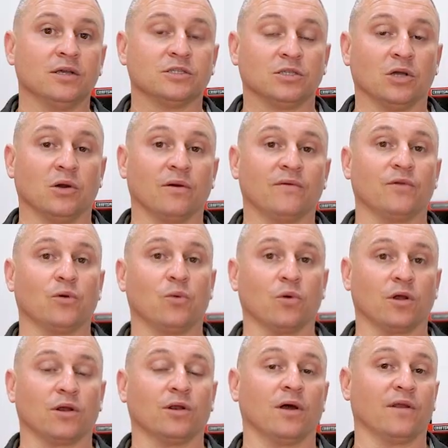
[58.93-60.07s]
So if you're
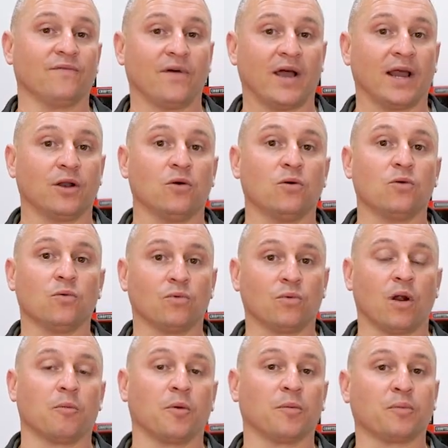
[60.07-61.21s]
working on vinyl,
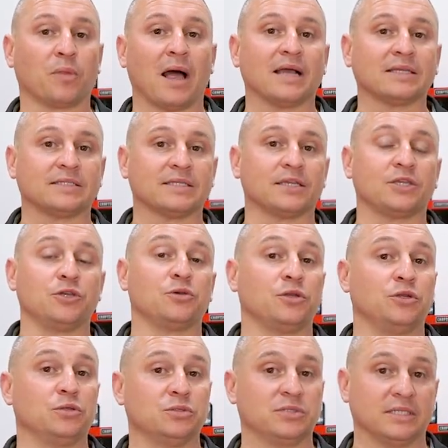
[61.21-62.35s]
rubber, plastic, you could
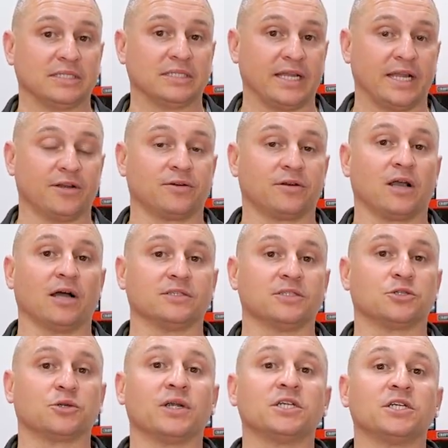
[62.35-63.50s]
use the standard
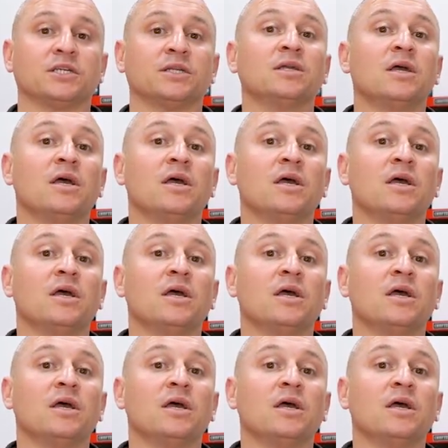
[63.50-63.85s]
concentration.